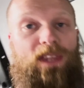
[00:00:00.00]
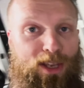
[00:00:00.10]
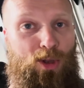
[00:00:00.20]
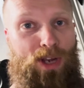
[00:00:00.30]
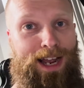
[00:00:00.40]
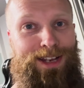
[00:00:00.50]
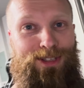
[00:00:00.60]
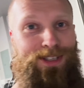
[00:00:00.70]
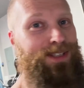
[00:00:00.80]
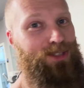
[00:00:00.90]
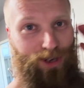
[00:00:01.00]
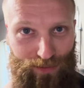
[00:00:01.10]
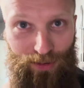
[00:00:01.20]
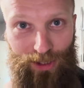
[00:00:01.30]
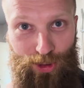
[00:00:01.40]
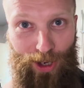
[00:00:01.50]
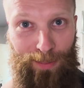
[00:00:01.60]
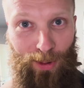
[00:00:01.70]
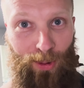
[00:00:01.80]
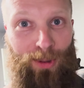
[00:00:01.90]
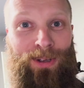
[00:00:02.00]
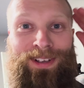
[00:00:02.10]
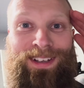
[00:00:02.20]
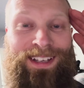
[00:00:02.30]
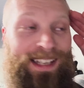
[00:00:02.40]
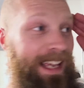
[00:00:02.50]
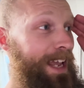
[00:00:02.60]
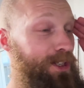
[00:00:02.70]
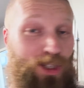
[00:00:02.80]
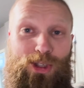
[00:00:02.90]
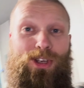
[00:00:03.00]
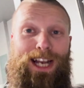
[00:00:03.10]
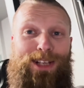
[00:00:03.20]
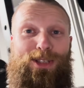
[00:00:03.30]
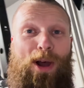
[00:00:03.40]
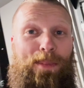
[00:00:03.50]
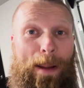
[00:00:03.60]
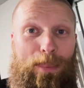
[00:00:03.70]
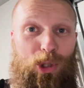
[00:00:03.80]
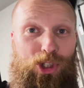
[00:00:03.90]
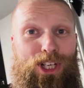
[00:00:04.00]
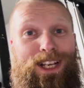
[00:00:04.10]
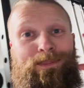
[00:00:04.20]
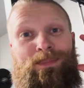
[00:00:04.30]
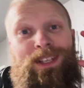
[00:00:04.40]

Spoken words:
thank you guys. Sorry for the trouble. And just so you guys know I'm not bullshitting,